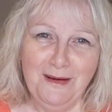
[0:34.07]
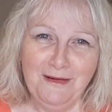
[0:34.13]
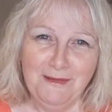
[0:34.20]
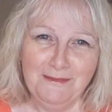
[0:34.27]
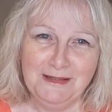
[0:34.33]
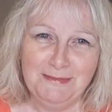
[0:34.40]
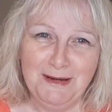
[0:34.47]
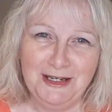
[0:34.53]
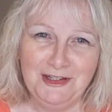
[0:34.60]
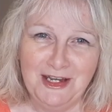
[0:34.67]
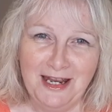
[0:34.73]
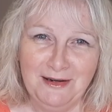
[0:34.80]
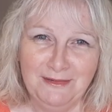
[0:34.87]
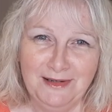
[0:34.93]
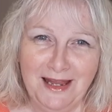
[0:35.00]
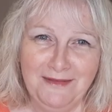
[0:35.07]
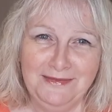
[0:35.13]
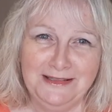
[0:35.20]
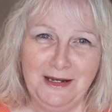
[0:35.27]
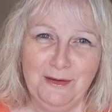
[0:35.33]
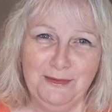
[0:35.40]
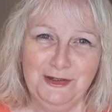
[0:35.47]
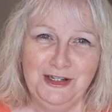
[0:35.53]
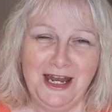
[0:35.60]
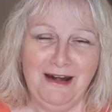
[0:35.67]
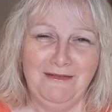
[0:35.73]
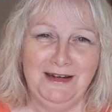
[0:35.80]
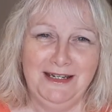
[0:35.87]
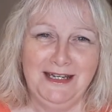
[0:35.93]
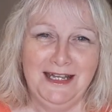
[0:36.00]
welcome to my channel Lifestyle with
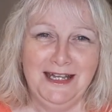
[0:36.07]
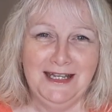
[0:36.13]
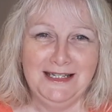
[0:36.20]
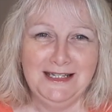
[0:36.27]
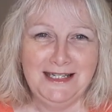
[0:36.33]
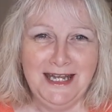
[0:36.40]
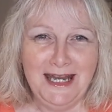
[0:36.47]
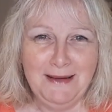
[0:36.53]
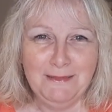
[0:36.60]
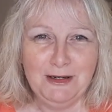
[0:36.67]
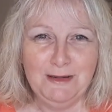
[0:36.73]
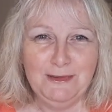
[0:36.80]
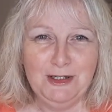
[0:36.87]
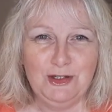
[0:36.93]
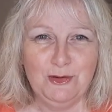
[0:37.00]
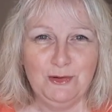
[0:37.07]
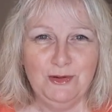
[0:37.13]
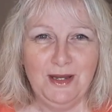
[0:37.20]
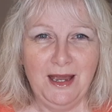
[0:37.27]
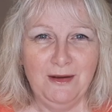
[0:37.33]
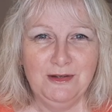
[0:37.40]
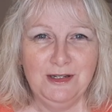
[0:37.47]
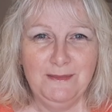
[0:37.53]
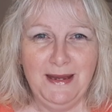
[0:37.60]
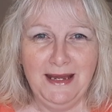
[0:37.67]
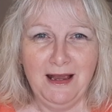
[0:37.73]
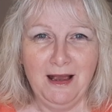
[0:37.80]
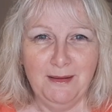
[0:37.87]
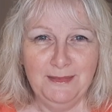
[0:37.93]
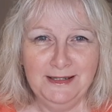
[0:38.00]
Sharon. Today I'm going to be showing you how to
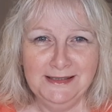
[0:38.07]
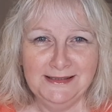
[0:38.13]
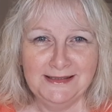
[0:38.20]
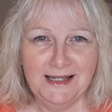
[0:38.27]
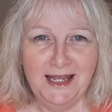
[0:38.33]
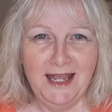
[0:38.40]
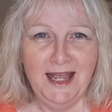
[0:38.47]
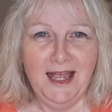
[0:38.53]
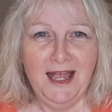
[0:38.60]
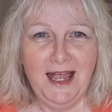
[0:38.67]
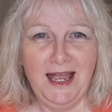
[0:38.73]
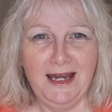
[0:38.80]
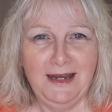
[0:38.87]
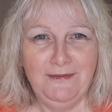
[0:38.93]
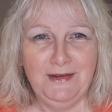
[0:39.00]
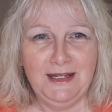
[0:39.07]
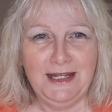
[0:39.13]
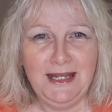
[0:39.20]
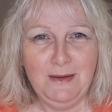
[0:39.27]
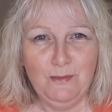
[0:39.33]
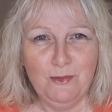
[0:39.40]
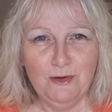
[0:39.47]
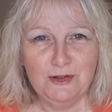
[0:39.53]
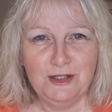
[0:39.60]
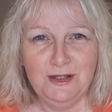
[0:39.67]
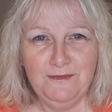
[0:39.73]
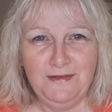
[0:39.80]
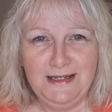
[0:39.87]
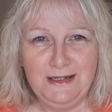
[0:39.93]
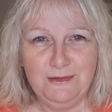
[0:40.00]
make hummus, and if you keep watching
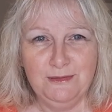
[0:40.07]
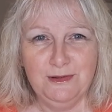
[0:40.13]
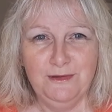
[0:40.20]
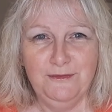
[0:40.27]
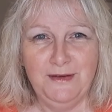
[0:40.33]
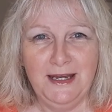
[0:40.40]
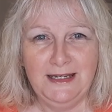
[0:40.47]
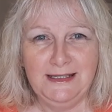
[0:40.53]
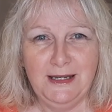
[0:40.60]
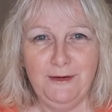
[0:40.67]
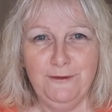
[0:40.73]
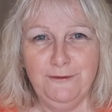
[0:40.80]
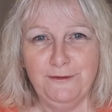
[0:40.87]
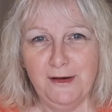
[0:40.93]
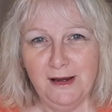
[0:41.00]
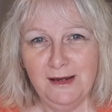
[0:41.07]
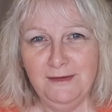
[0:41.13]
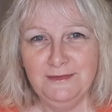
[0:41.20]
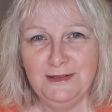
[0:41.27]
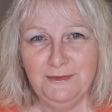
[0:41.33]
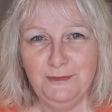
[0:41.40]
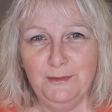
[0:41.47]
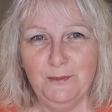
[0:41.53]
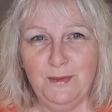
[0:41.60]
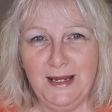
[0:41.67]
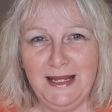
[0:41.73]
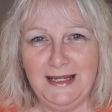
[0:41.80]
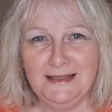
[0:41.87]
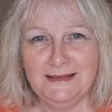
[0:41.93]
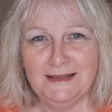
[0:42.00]
the video you'll find out 5 different
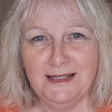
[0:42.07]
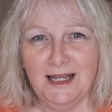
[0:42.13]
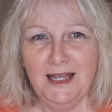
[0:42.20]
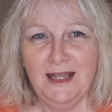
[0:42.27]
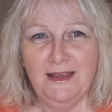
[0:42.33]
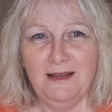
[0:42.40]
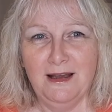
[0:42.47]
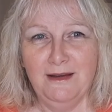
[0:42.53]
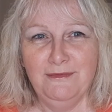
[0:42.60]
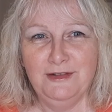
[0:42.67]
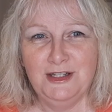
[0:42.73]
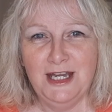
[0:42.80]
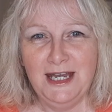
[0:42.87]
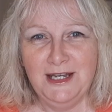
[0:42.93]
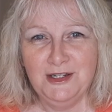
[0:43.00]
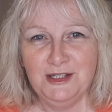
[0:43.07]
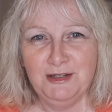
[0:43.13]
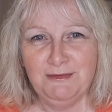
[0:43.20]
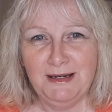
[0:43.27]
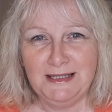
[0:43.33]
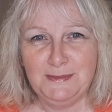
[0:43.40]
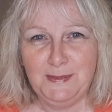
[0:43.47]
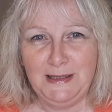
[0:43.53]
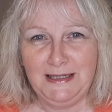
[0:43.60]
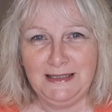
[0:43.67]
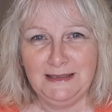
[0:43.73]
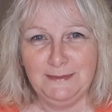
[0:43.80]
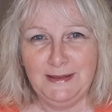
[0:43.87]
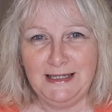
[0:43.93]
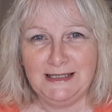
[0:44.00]
ways that I've changed the recipe a
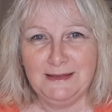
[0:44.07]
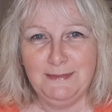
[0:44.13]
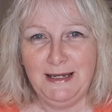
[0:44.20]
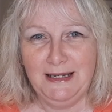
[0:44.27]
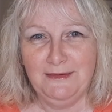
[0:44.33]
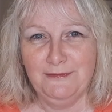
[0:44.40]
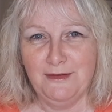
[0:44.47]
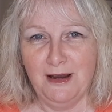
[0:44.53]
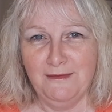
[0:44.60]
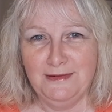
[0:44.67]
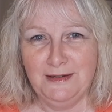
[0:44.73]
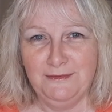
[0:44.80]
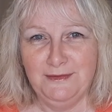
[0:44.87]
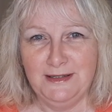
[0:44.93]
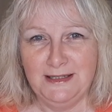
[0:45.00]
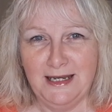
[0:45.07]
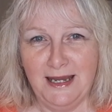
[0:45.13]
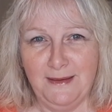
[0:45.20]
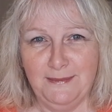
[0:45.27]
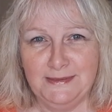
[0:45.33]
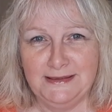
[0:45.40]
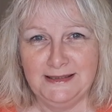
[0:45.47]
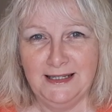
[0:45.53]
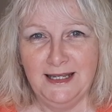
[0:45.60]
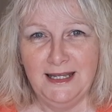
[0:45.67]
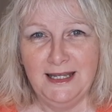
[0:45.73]
little bit to make 5 different types.